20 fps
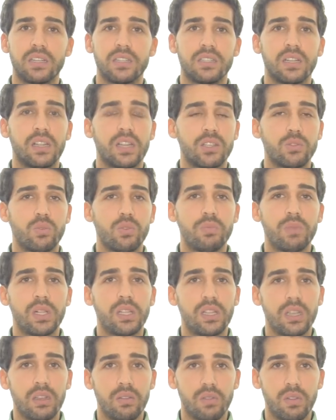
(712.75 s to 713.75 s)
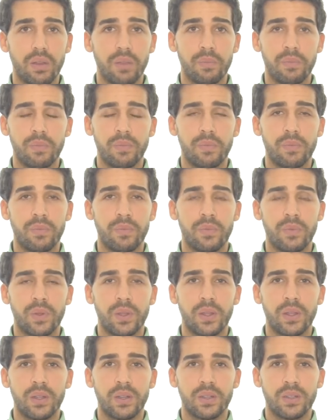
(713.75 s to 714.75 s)
us unless we believe them.
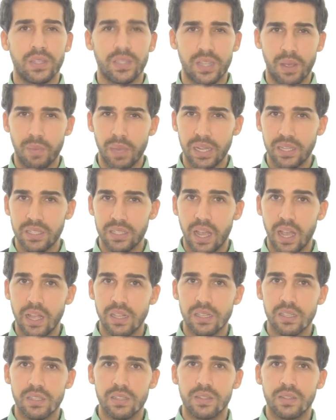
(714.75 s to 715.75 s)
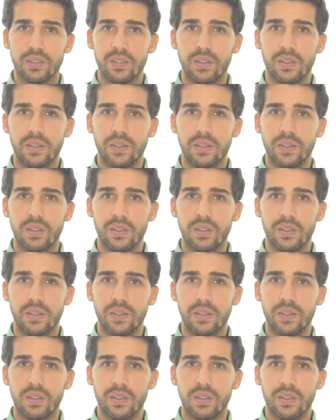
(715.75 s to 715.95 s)
Does that make sense?